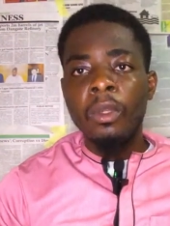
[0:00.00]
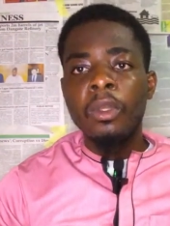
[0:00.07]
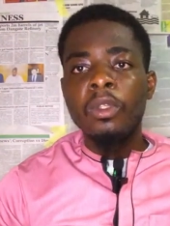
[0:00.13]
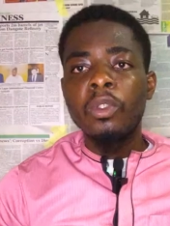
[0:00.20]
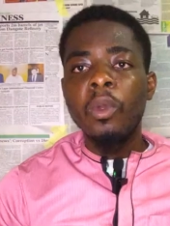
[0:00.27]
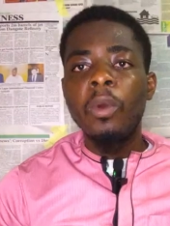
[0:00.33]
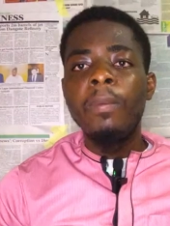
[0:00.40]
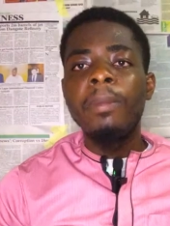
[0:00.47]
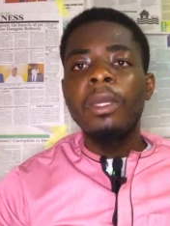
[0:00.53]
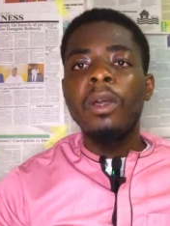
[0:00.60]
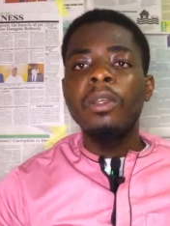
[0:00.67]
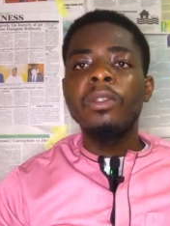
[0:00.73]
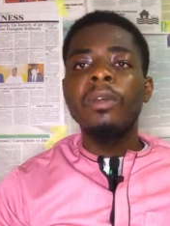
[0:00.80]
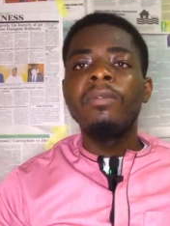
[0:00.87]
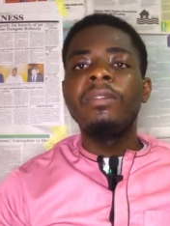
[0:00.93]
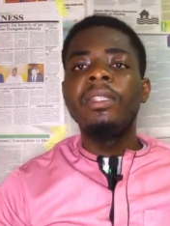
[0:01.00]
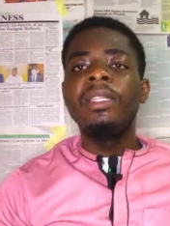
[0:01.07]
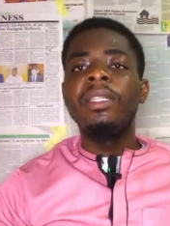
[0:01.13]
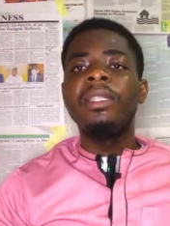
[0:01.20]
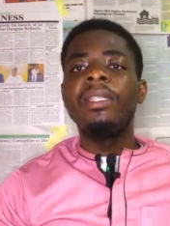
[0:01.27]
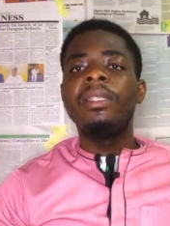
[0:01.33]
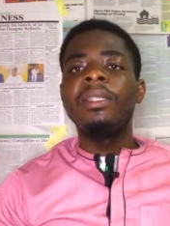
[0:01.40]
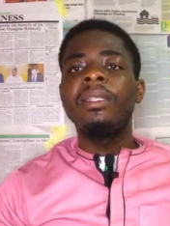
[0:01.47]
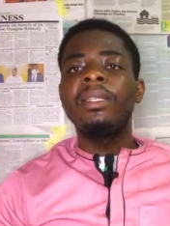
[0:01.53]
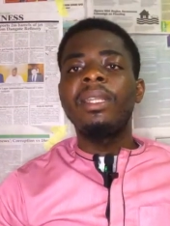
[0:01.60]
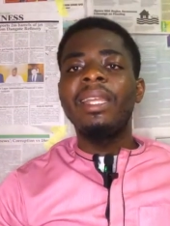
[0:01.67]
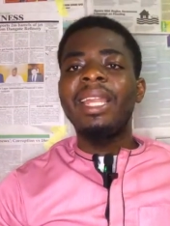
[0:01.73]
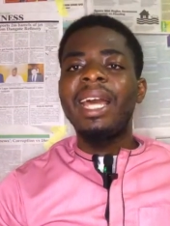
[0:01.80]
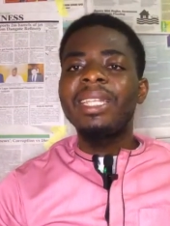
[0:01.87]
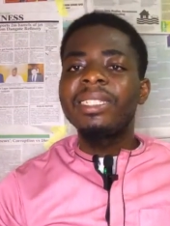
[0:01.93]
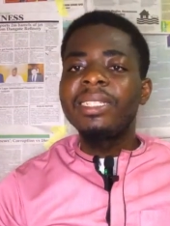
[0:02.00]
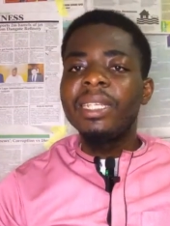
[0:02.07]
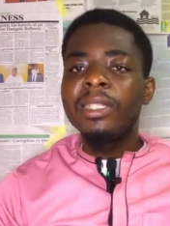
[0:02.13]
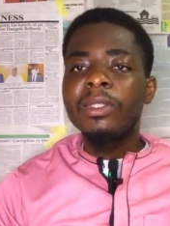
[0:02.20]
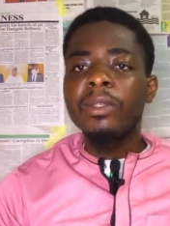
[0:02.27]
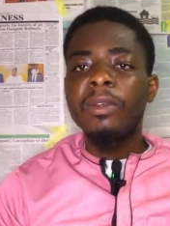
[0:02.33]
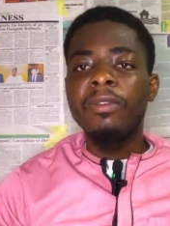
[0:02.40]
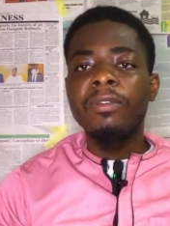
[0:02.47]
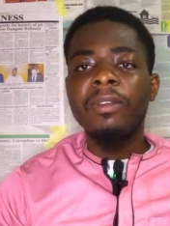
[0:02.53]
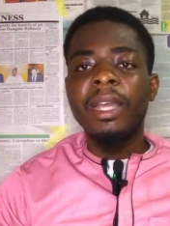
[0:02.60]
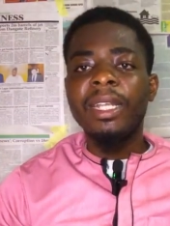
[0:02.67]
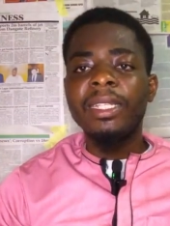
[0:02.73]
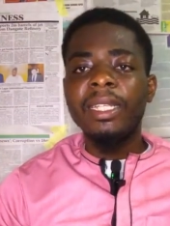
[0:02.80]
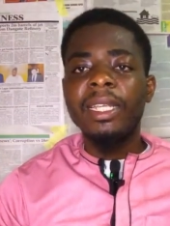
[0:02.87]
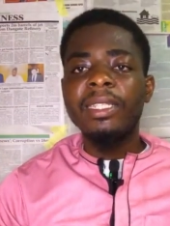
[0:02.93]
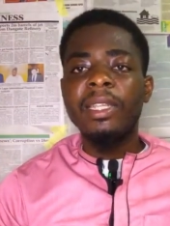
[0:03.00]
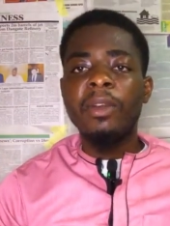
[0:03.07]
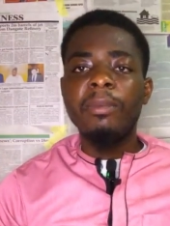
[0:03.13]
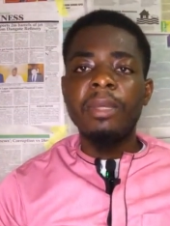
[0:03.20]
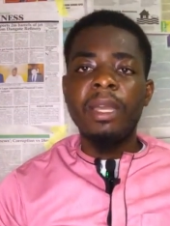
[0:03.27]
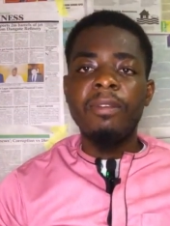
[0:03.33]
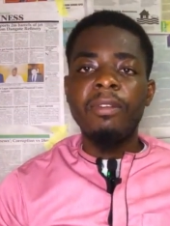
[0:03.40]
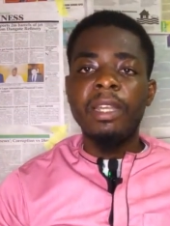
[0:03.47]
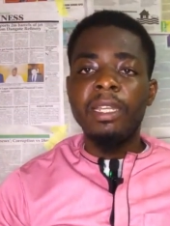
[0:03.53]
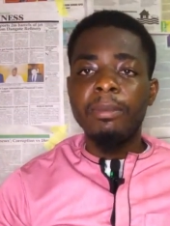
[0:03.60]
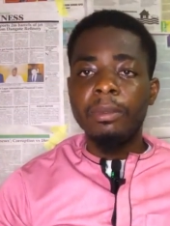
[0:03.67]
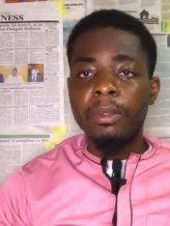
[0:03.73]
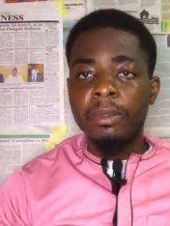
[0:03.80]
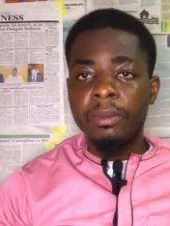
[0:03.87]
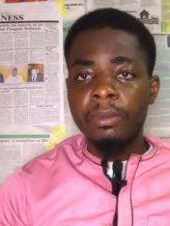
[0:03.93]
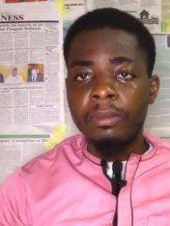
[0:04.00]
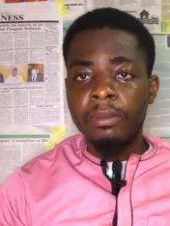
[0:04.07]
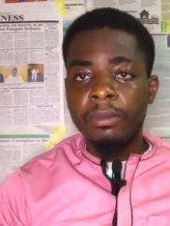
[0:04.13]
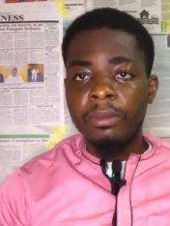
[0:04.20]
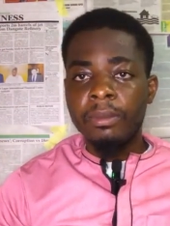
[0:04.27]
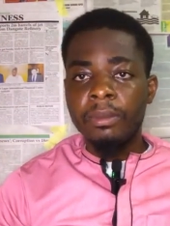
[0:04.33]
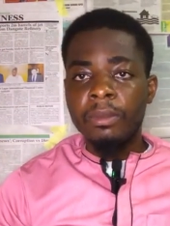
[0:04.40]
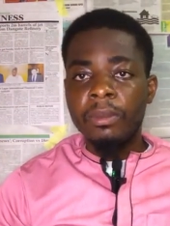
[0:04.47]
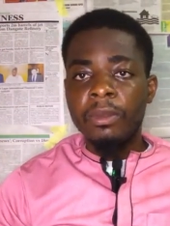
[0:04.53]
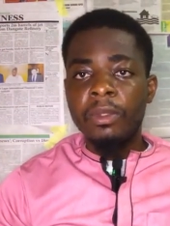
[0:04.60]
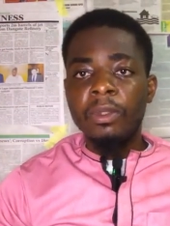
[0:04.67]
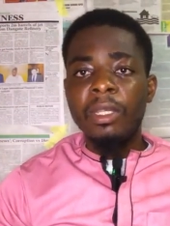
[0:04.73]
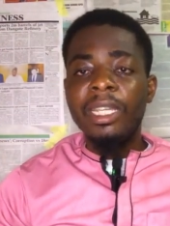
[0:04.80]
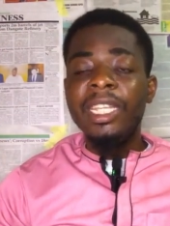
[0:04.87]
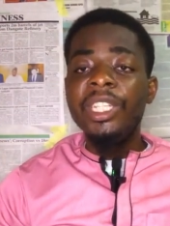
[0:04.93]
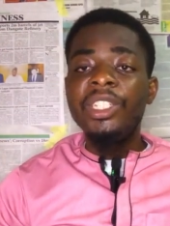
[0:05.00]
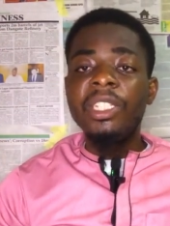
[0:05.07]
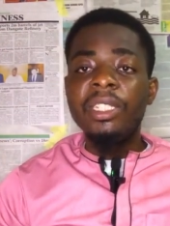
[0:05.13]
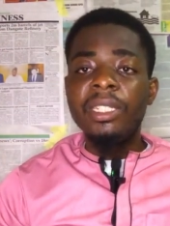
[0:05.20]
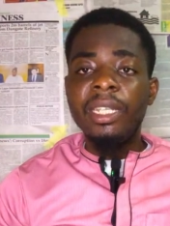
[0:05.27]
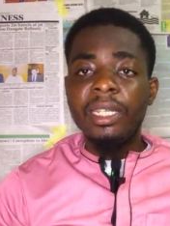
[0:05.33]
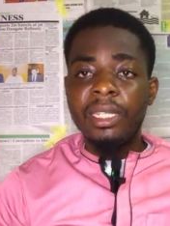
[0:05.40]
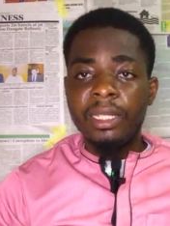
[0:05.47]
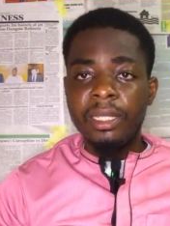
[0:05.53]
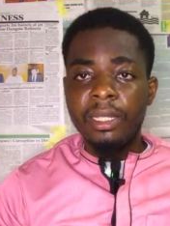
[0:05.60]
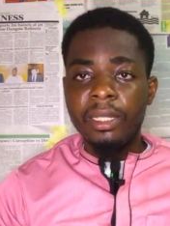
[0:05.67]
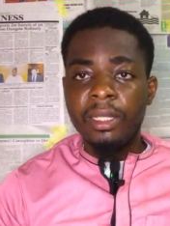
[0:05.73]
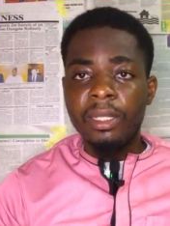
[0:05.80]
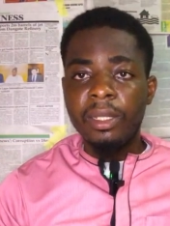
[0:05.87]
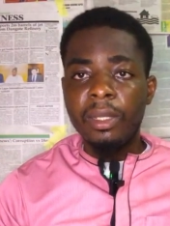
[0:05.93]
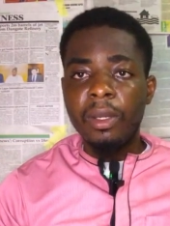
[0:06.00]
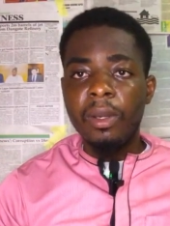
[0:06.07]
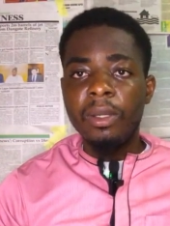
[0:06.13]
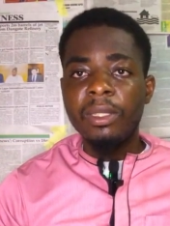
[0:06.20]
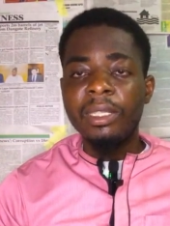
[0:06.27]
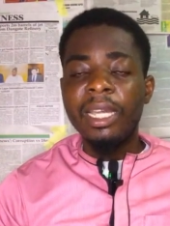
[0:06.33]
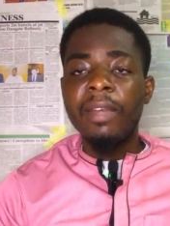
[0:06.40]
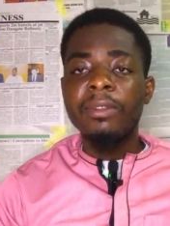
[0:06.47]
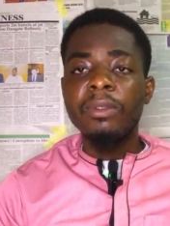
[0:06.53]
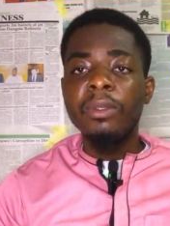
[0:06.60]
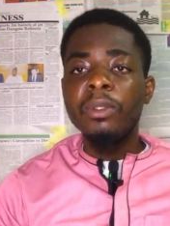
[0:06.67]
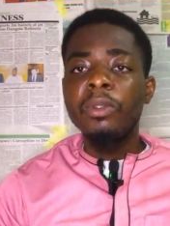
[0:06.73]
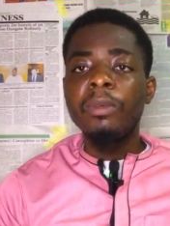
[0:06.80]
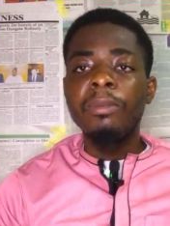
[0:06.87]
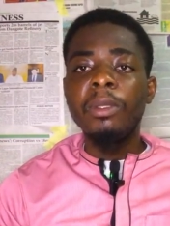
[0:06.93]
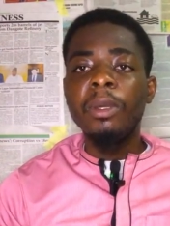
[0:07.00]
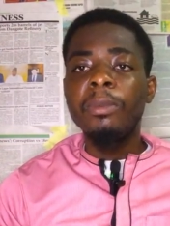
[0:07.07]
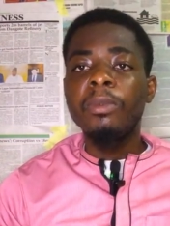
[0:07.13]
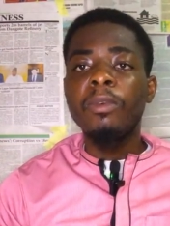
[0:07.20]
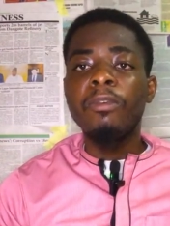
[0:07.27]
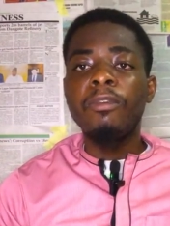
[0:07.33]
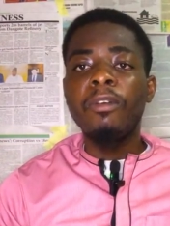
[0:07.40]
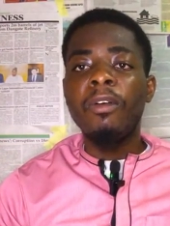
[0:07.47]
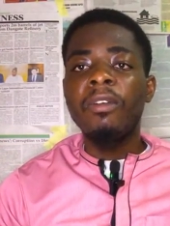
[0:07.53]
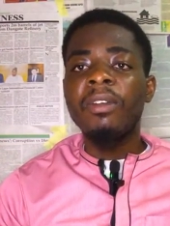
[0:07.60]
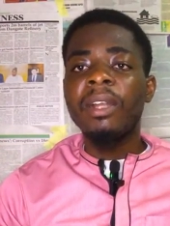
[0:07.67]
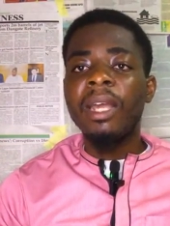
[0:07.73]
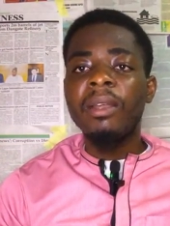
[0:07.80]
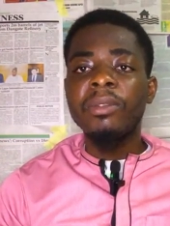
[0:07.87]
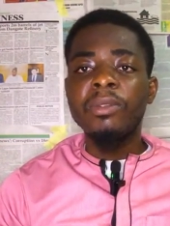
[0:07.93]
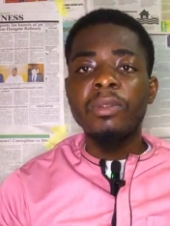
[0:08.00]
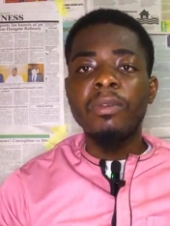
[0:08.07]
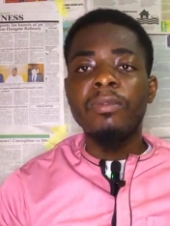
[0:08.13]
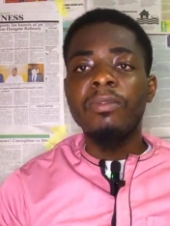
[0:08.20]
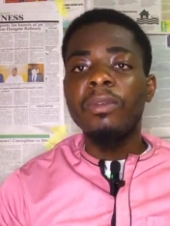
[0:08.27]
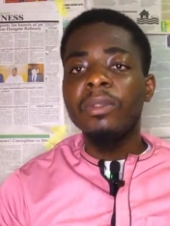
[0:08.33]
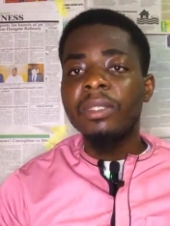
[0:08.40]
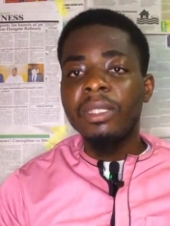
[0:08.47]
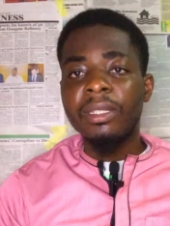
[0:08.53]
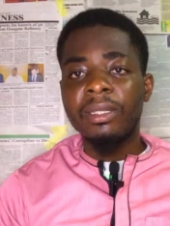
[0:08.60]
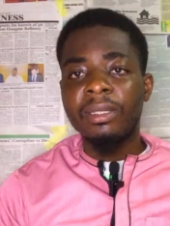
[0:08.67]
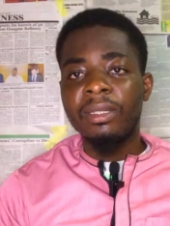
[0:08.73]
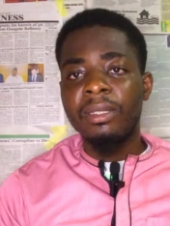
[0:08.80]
So because of the largeness of cardinals that will be available, each day there is going to be up to 4 rounds of voting.